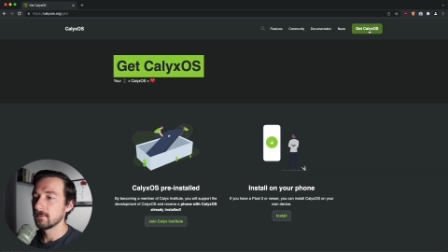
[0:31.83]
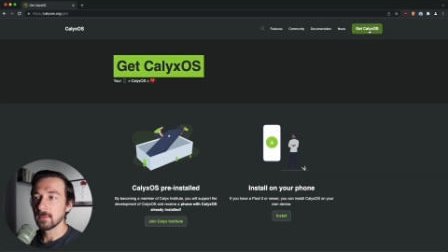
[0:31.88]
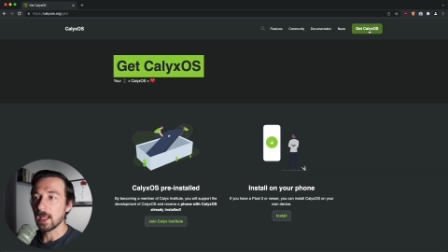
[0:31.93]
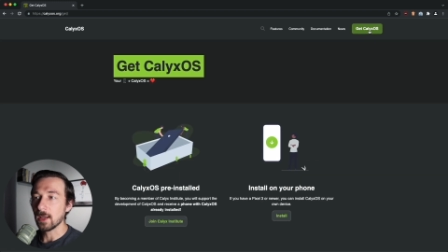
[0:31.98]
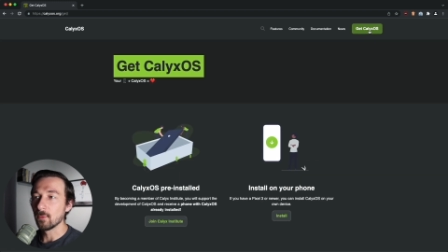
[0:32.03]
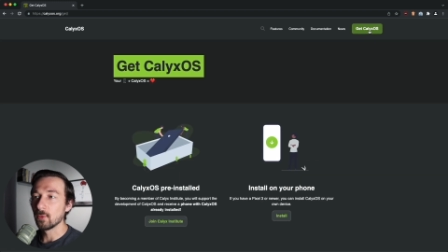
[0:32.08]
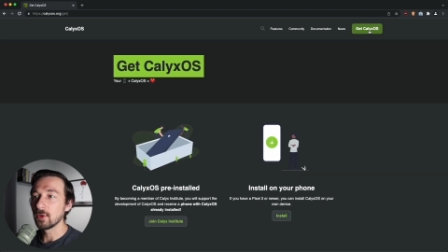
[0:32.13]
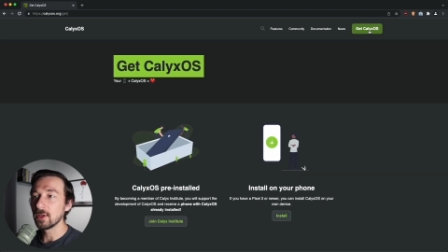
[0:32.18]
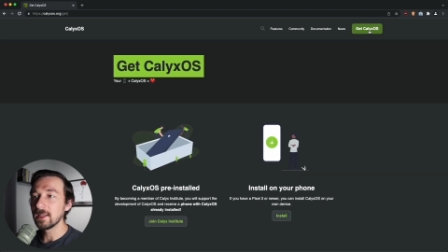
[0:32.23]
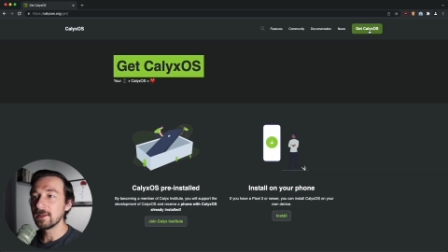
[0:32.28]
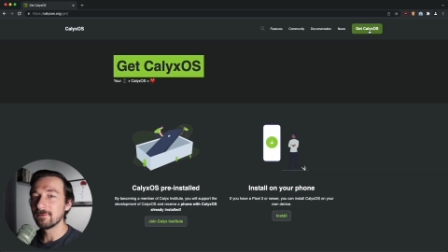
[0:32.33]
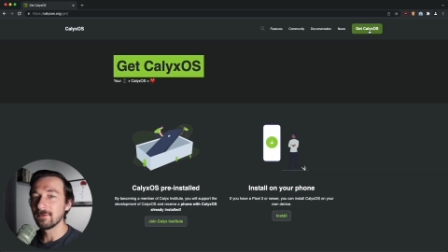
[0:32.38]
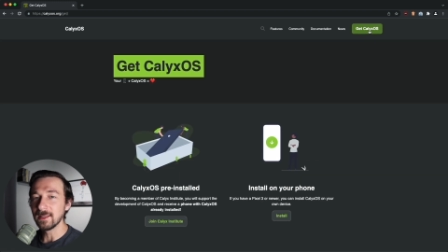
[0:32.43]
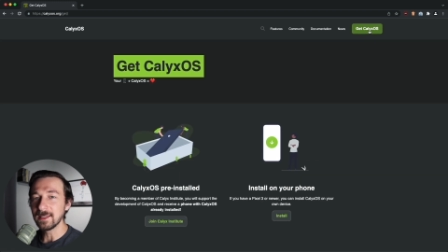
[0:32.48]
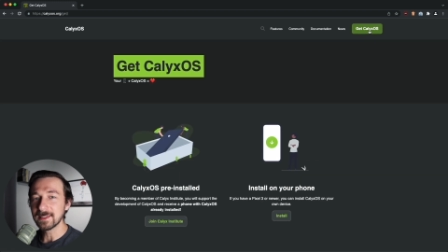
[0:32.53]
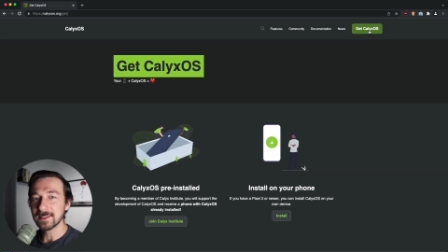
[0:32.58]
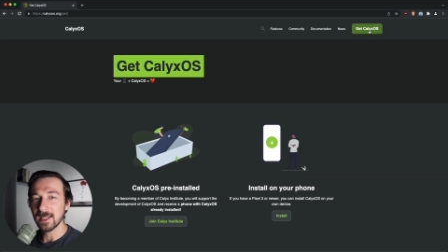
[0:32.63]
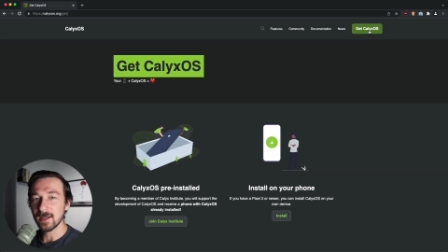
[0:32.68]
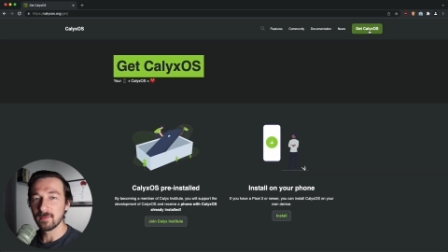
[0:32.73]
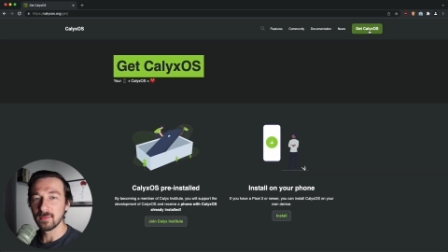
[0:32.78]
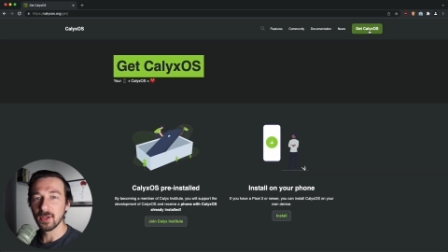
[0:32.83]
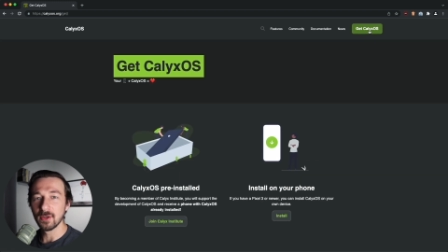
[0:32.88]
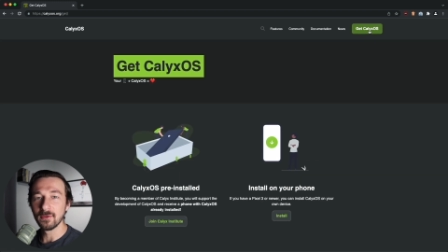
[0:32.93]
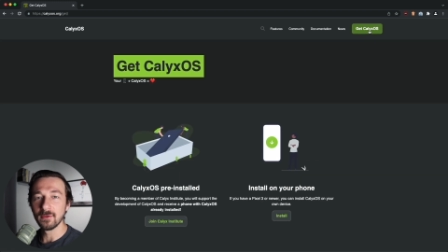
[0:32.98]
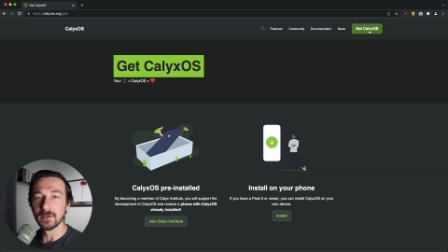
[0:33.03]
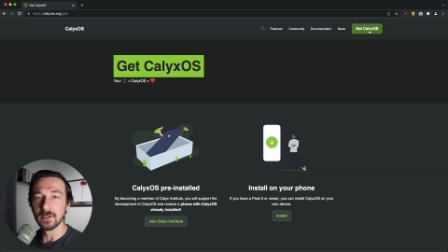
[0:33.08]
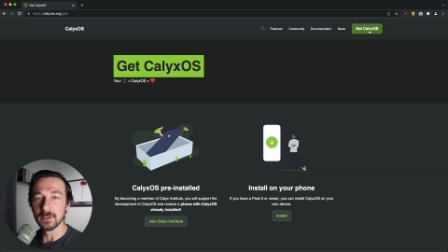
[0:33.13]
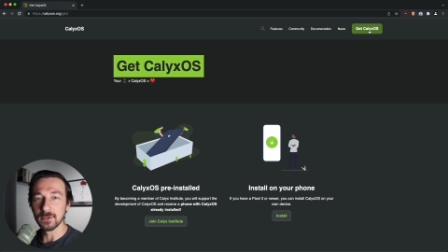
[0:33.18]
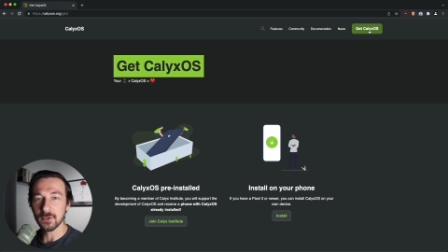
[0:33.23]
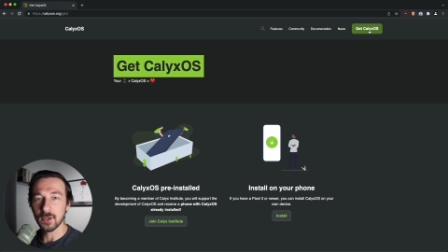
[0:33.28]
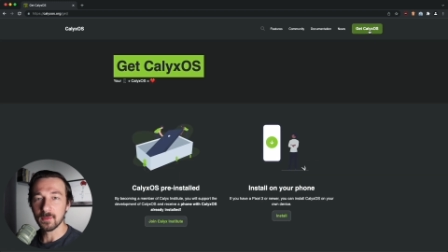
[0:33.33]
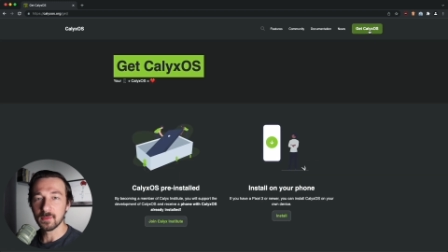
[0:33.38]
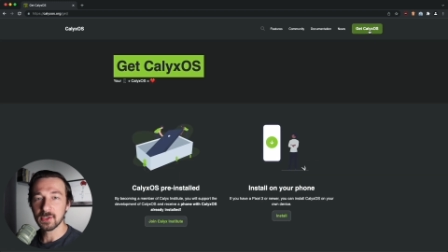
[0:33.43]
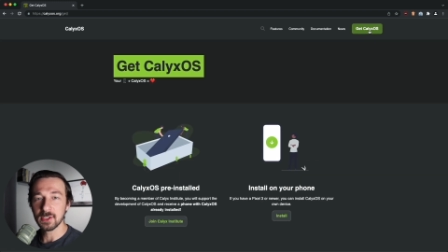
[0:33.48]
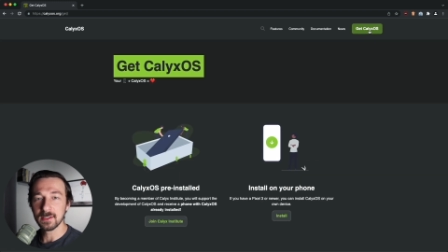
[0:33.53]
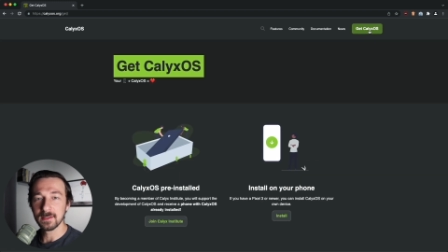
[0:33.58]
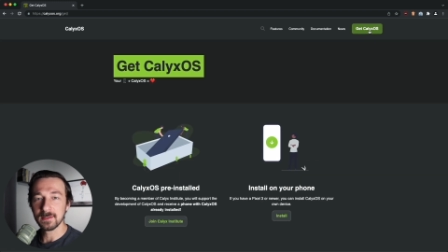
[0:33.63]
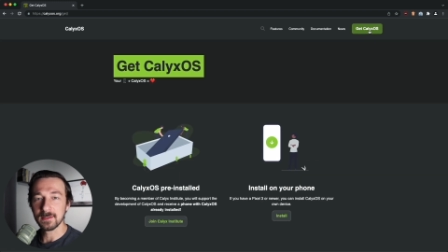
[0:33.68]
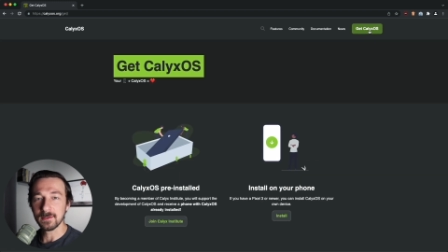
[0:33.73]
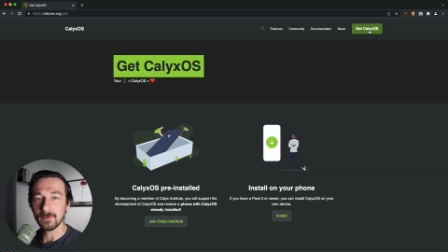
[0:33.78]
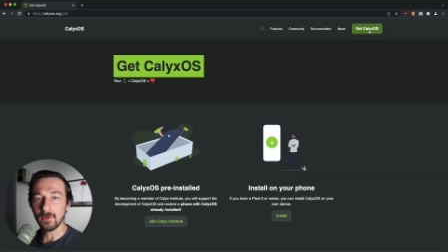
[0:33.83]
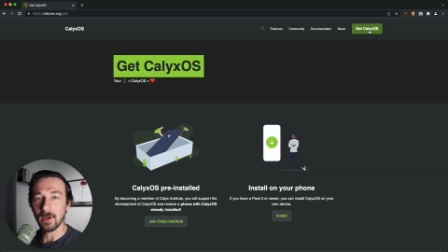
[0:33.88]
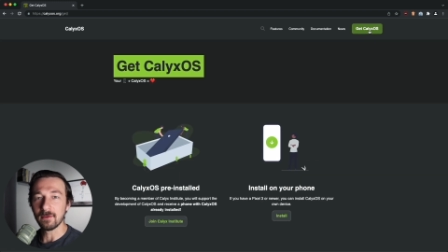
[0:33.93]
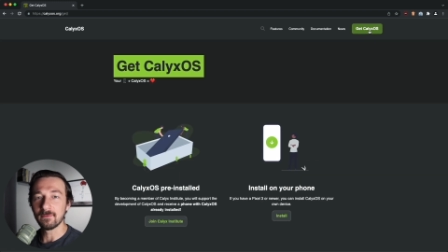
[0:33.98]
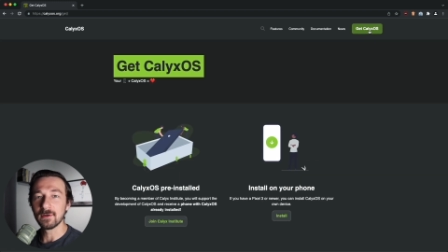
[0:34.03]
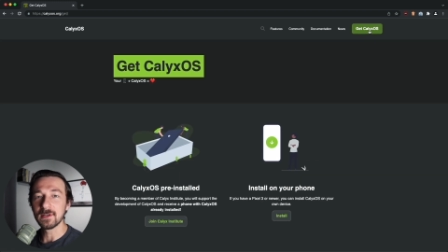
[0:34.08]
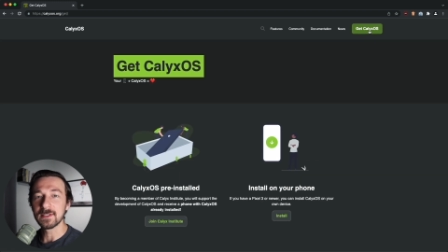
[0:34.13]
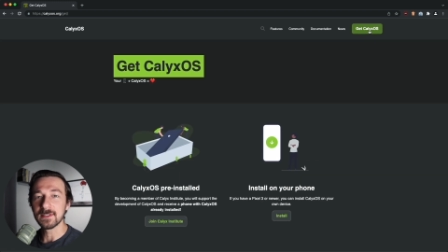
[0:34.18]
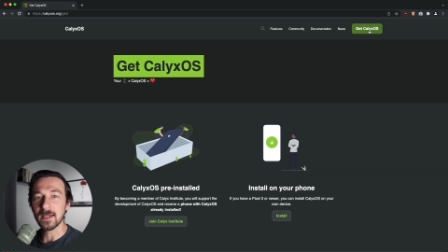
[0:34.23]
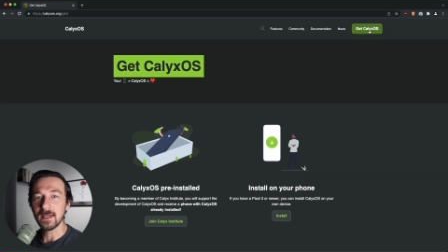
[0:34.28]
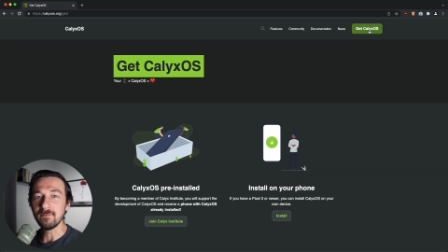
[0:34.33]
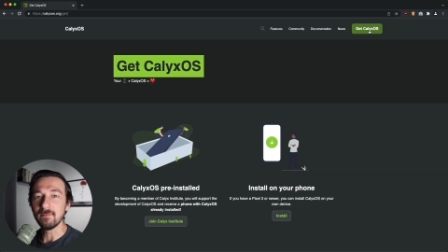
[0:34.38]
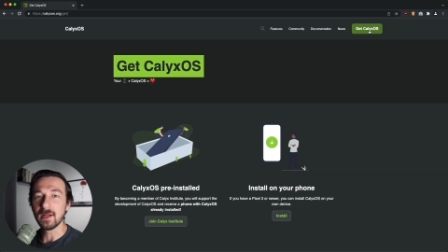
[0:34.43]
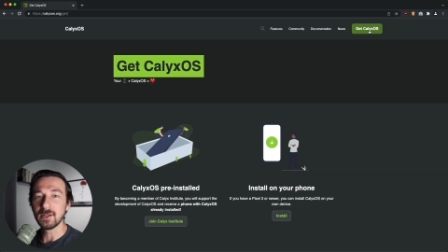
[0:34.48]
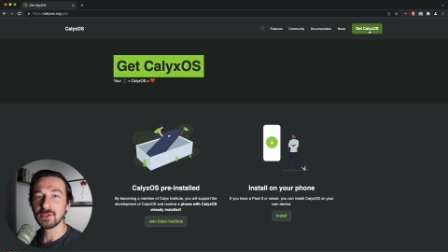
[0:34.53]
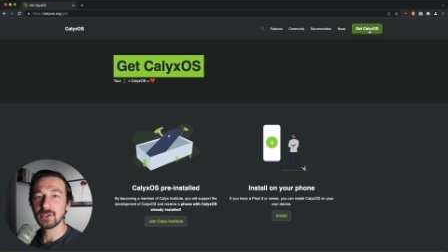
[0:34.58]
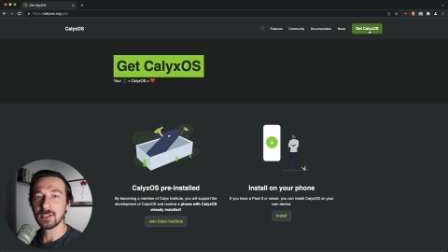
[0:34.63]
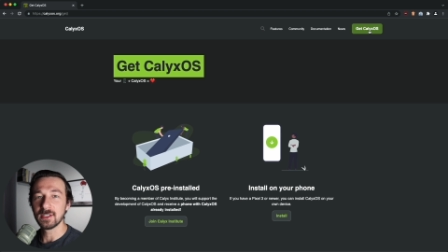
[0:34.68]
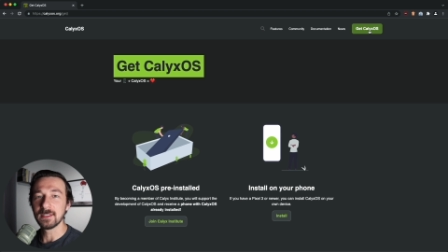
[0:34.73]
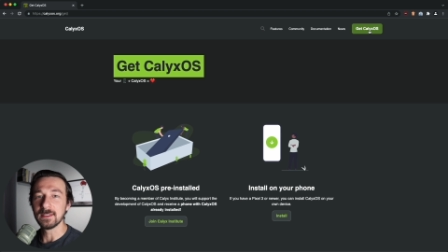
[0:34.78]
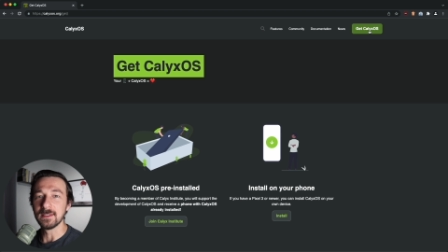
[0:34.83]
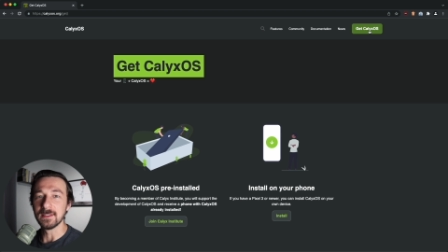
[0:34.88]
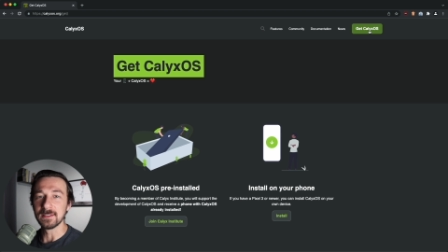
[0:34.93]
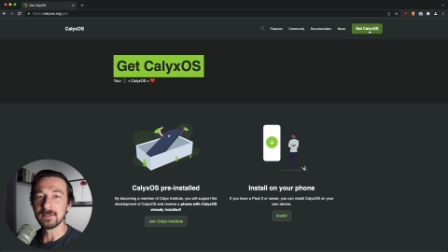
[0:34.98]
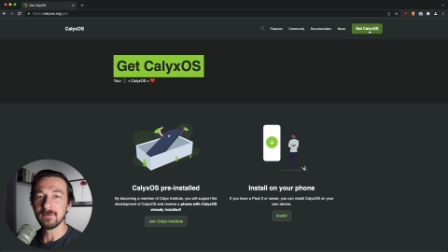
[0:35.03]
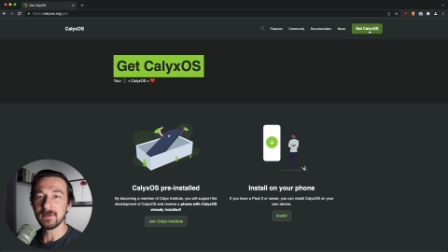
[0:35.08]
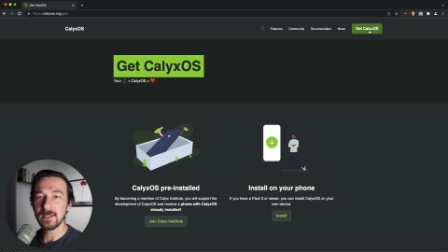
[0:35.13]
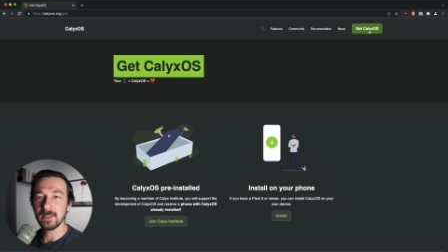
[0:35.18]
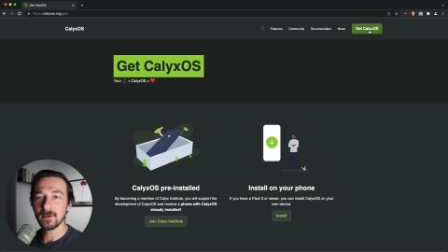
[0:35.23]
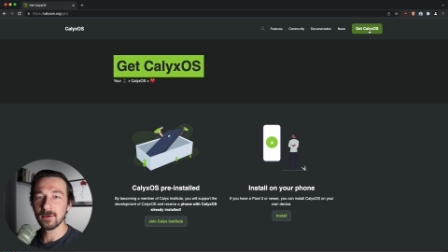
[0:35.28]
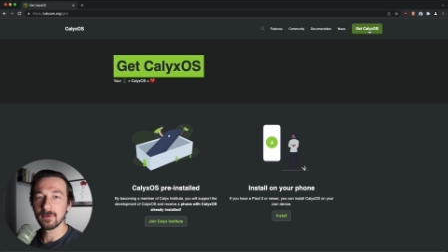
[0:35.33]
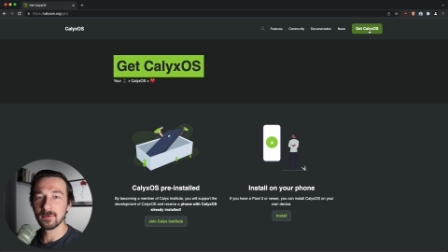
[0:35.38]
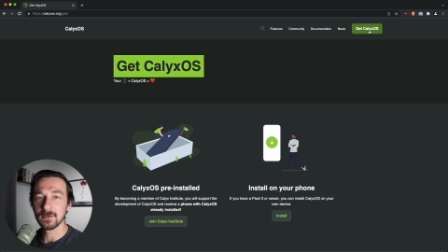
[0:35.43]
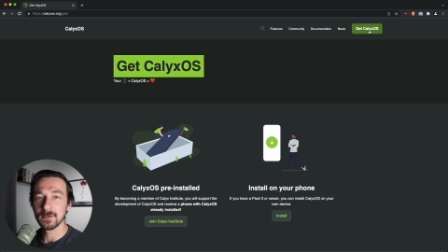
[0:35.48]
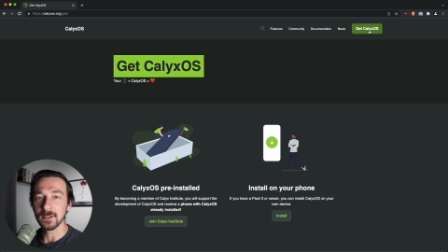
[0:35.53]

I will leave links down below in the description to every site mentioned in this video,